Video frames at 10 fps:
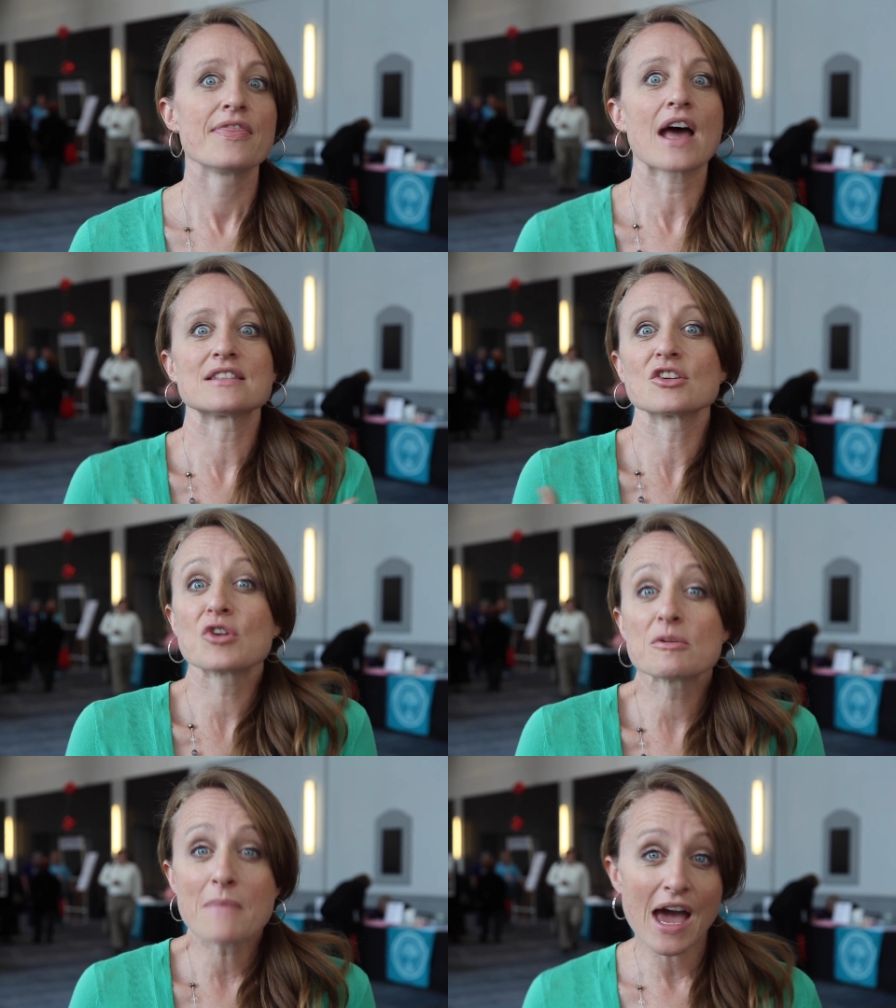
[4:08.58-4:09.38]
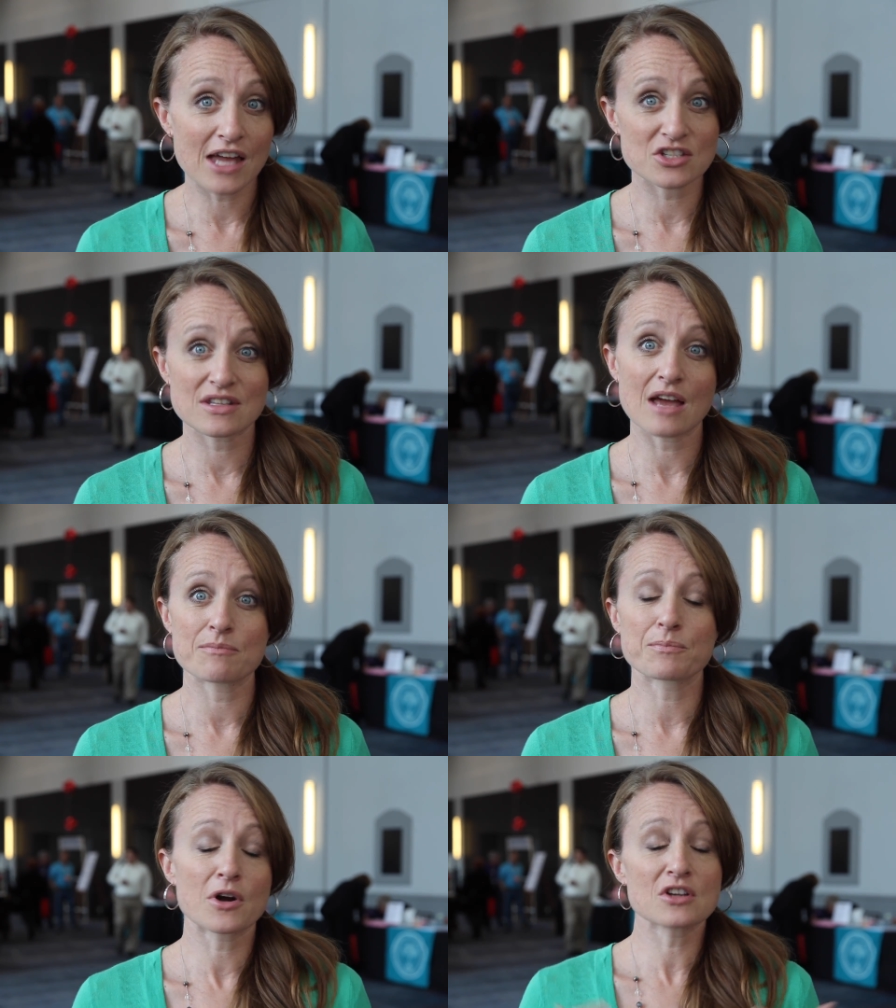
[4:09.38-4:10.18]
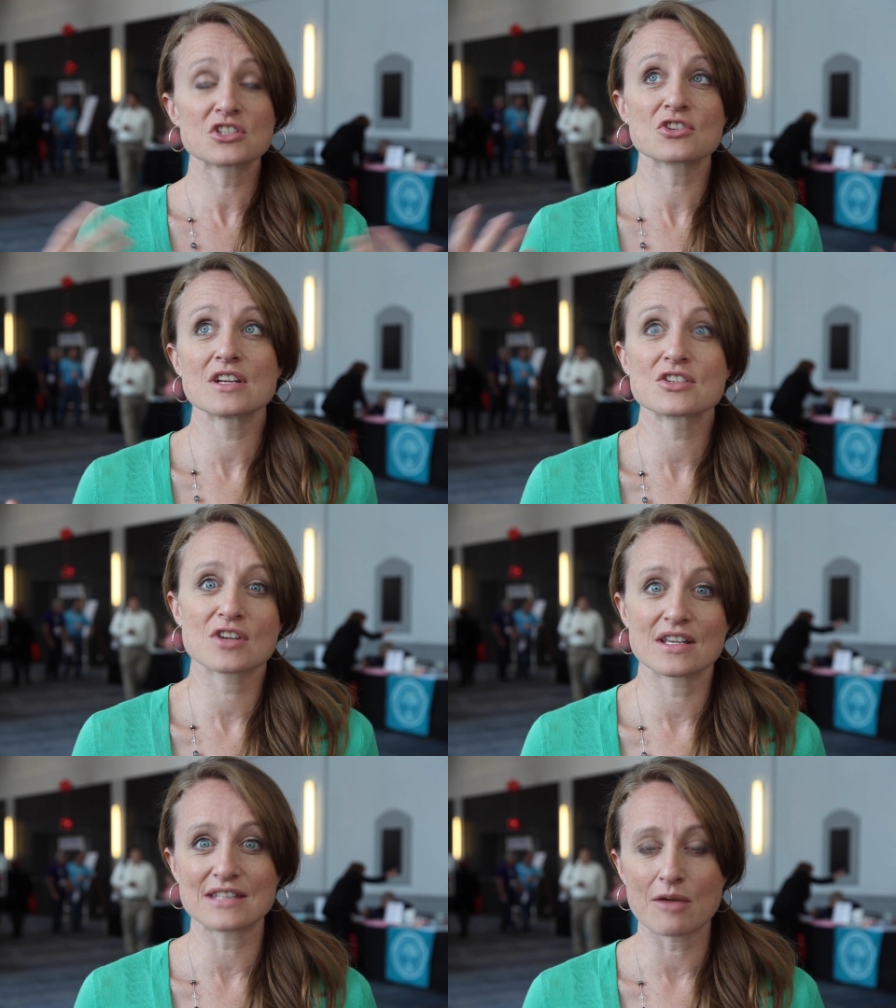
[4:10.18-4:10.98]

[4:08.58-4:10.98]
That's a good match. That perks your interest.